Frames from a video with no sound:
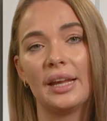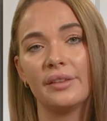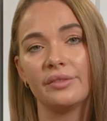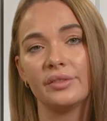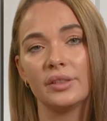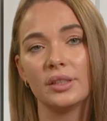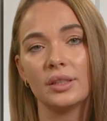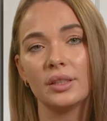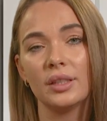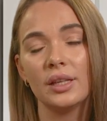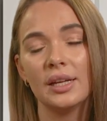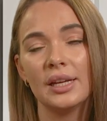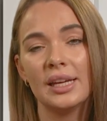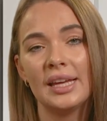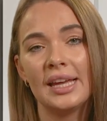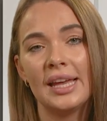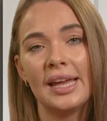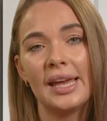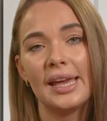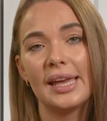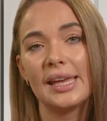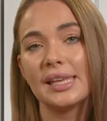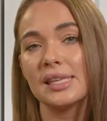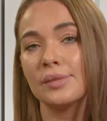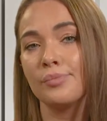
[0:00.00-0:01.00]
level
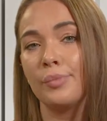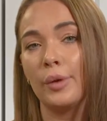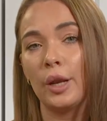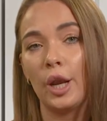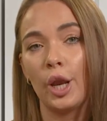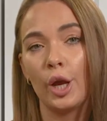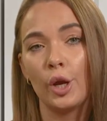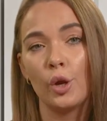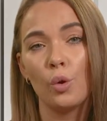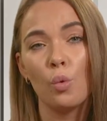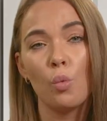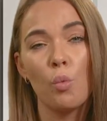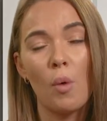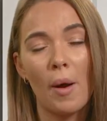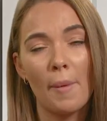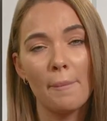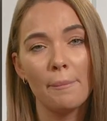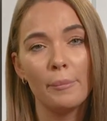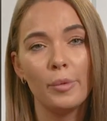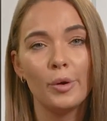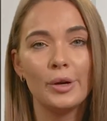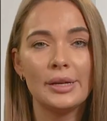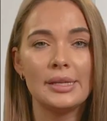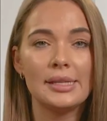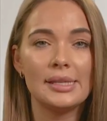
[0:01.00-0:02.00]
is below
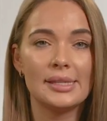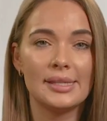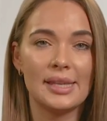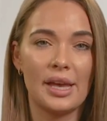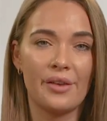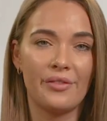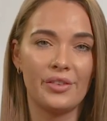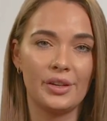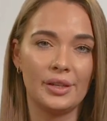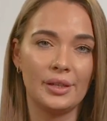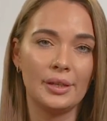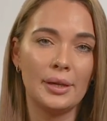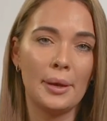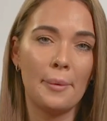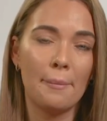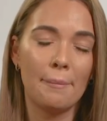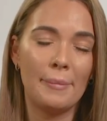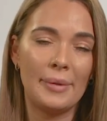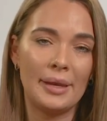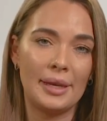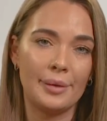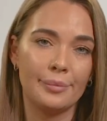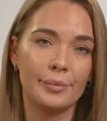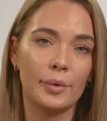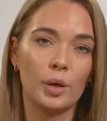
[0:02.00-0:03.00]
1.7
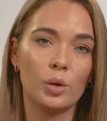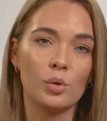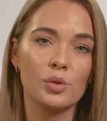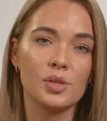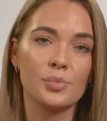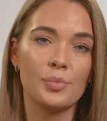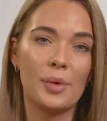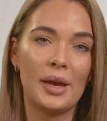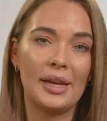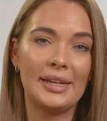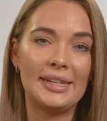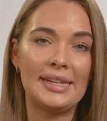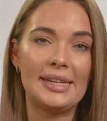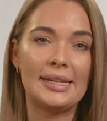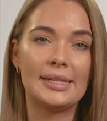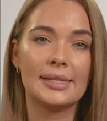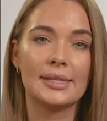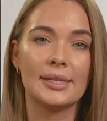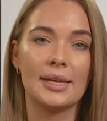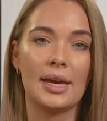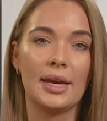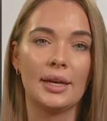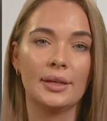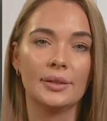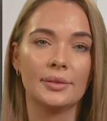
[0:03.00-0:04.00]
millimoles per
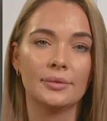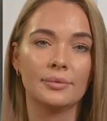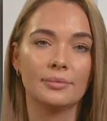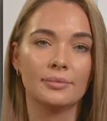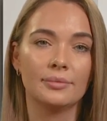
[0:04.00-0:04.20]
litre.